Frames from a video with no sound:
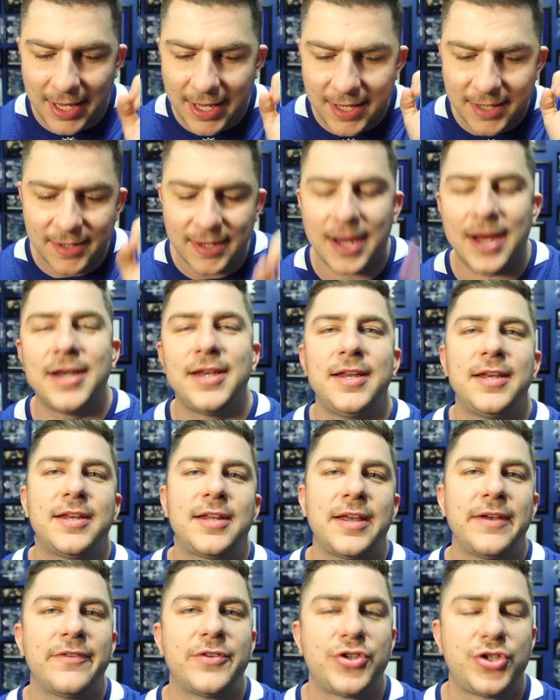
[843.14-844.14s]
and I need
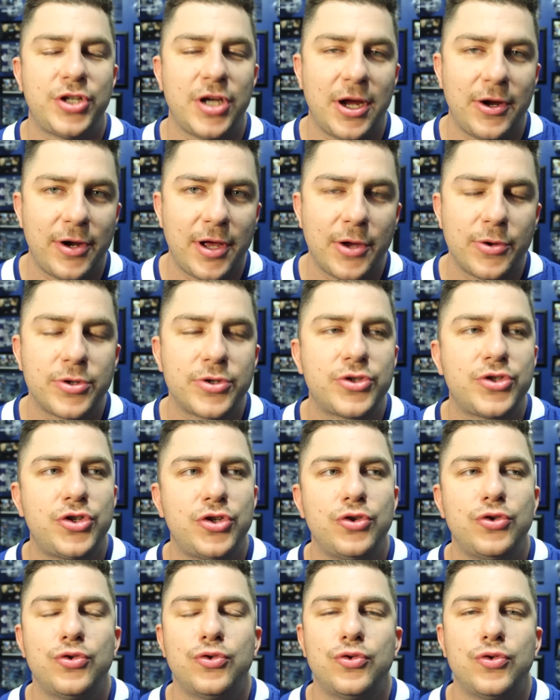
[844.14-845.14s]
to give a shout out
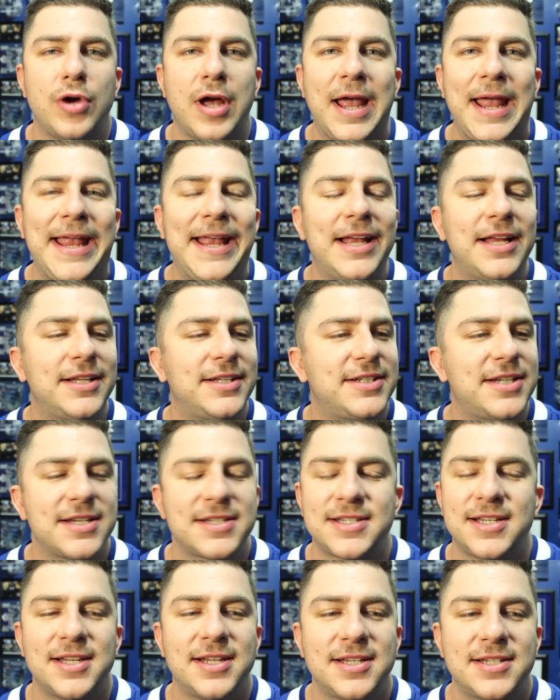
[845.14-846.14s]
to a
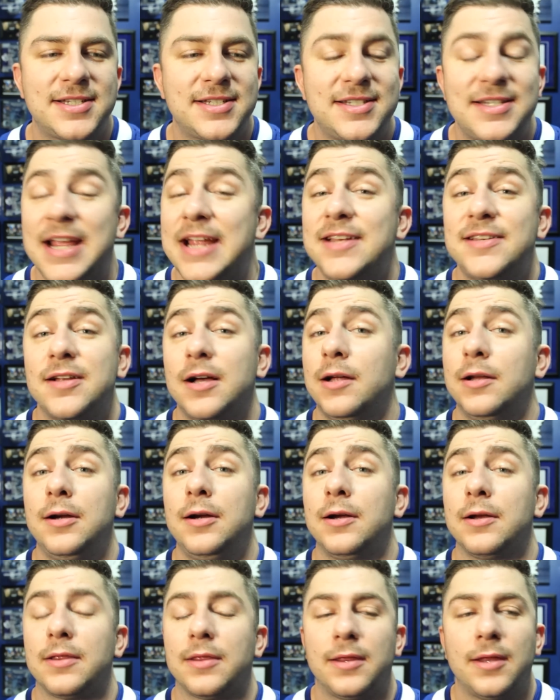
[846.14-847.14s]
just a saint on
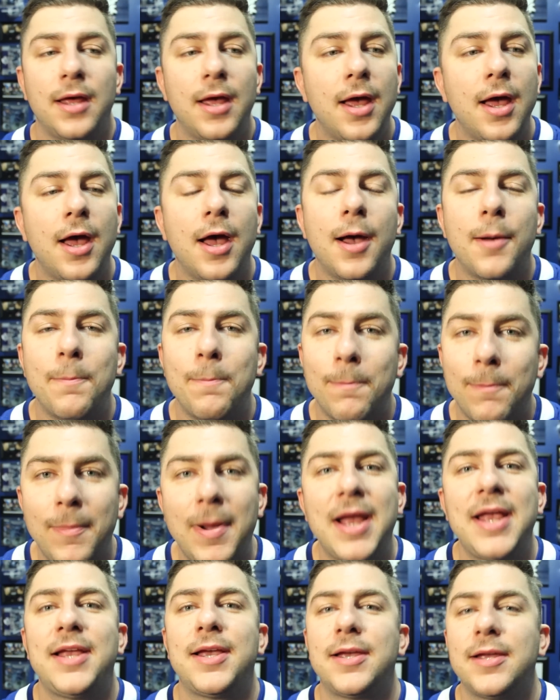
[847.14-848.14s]
earth,
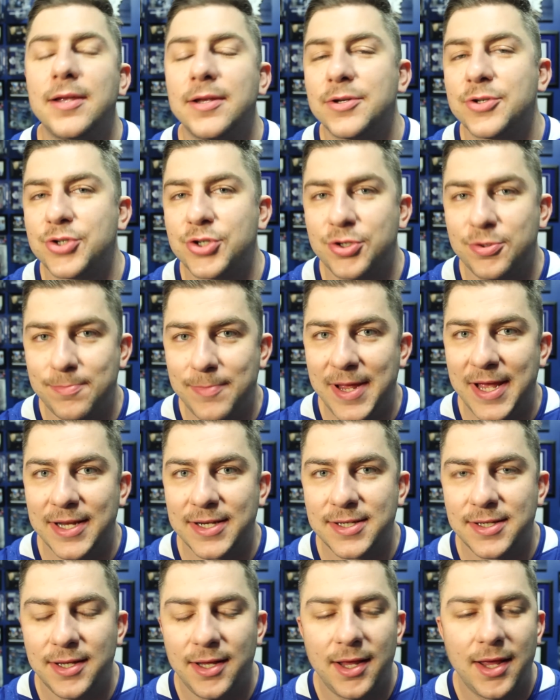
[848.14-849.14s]
Mike
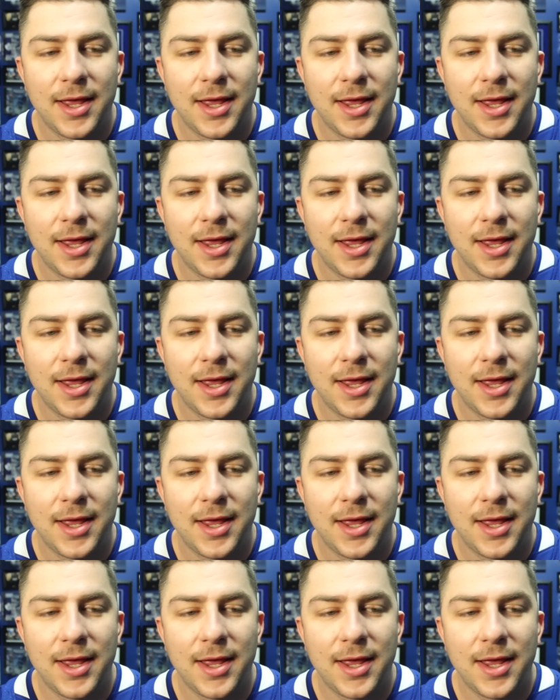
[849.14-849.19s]
Schmidt.